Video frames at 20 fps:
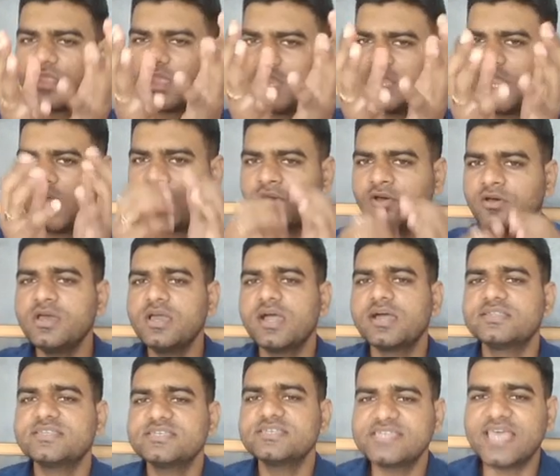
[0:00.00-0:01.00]
Now
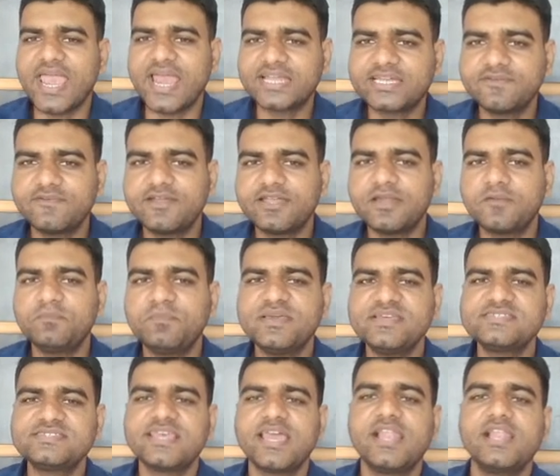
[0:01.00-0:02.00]
this activated
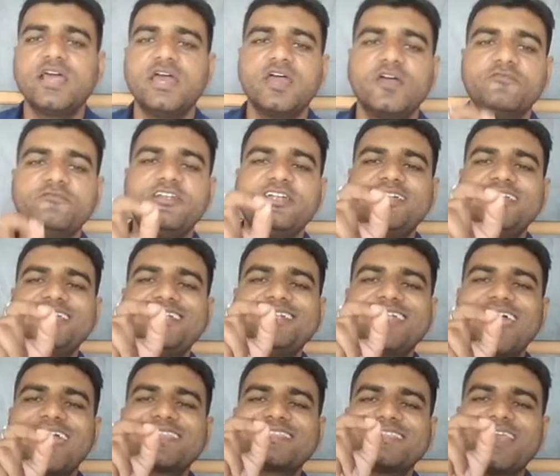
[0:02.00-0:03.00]
B cell will
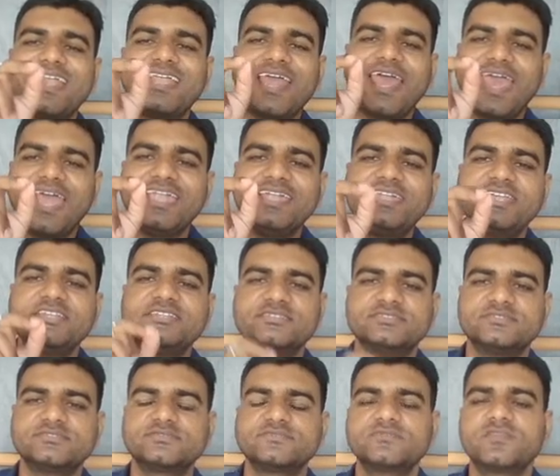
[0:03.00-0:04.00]
detect that
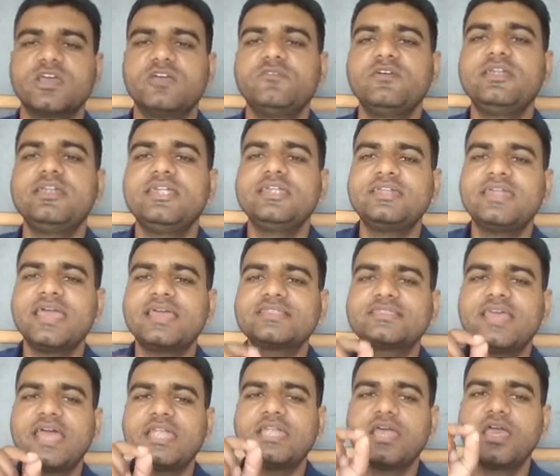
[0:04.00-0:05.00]
antigens, will detect
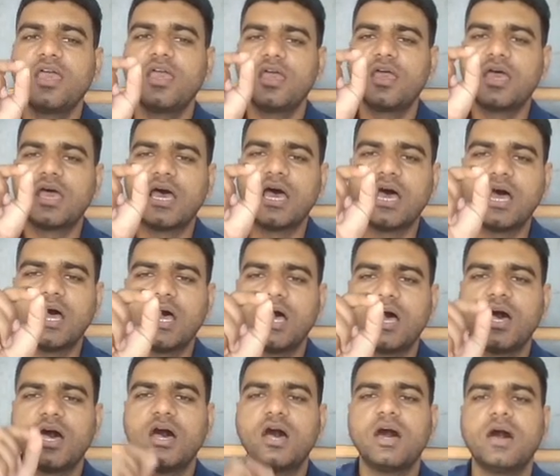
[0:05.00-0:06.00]
that
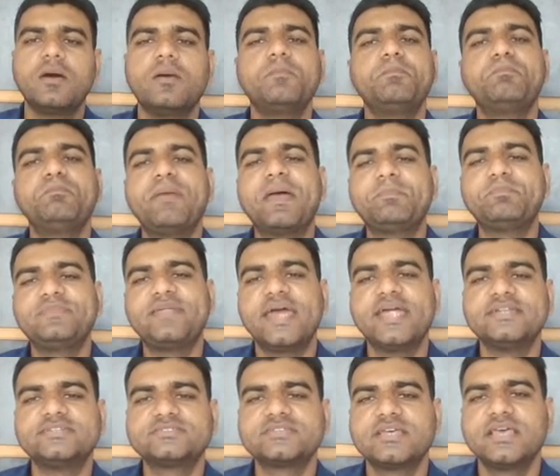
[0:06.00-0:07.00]

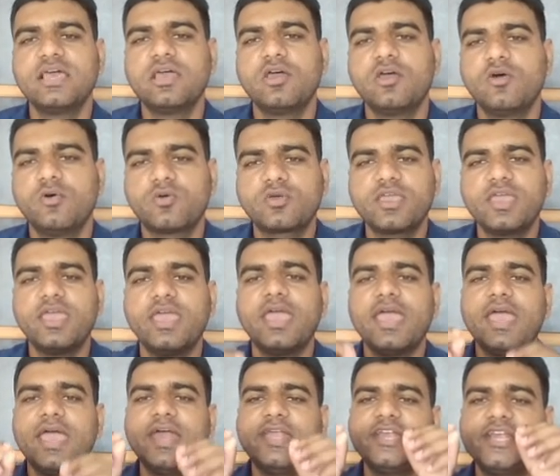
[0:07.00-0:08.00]
peptides,
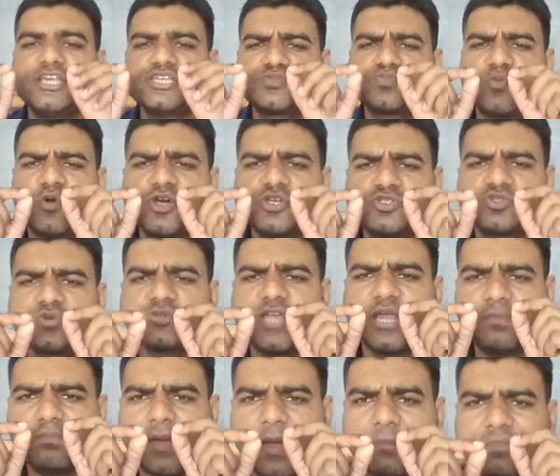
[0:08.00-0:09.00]
okay, and in response to
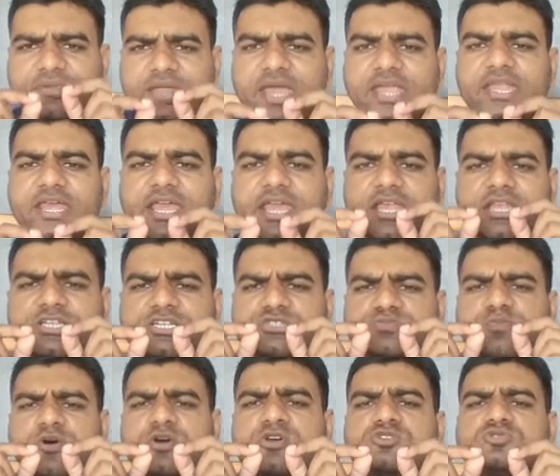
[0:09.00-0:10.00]
that peptide, in
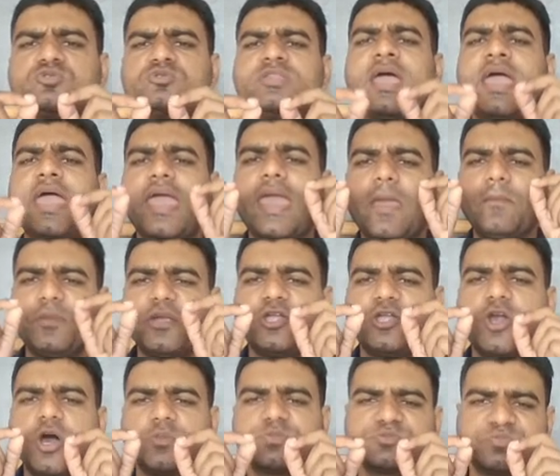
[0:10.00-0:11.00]
response to the
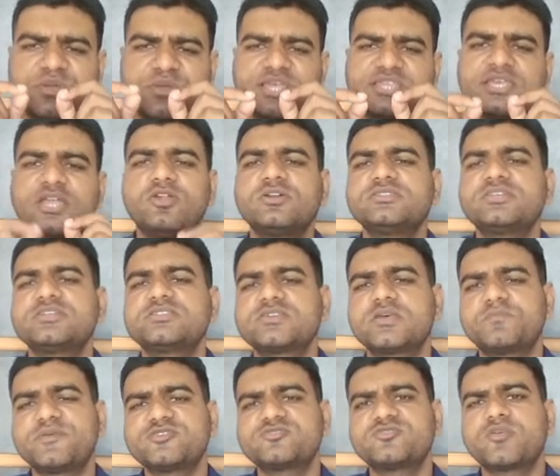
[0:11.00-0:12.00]
epitopes present on the
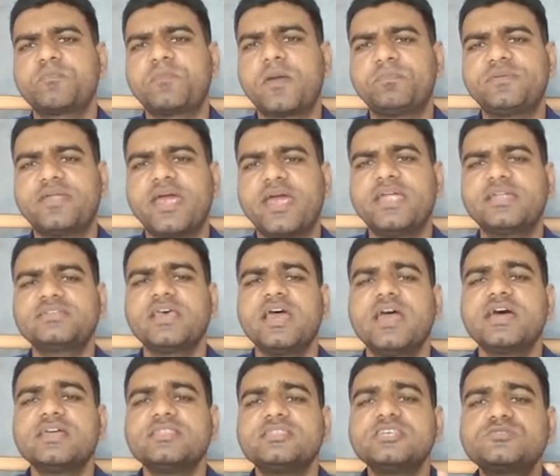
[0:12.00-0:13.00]
surface of peptides,
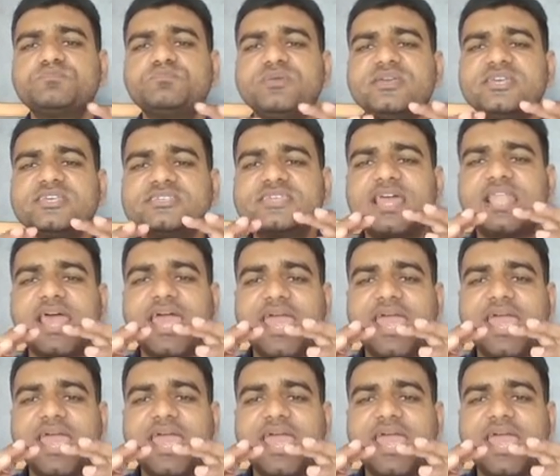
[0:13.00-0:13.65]
this B cell,